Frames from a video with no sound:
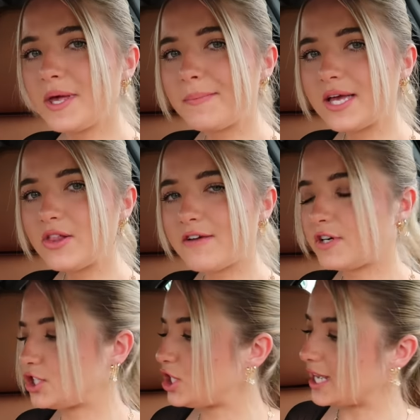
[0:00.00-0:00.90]
be a big
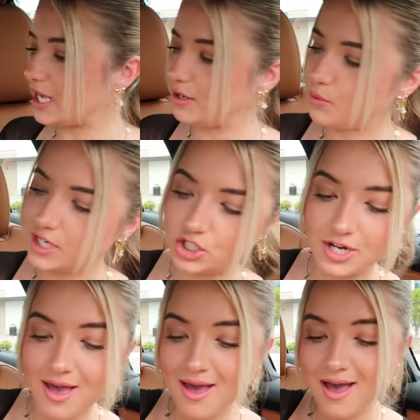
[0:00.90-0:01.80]
lover of chicken, which
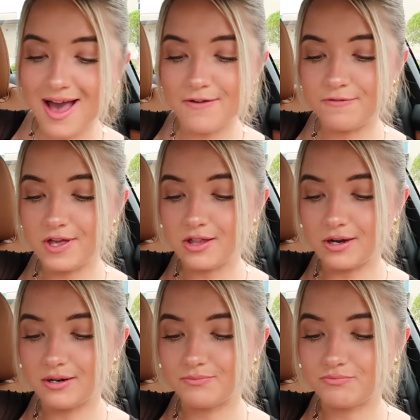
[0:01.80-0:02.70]
I feel her.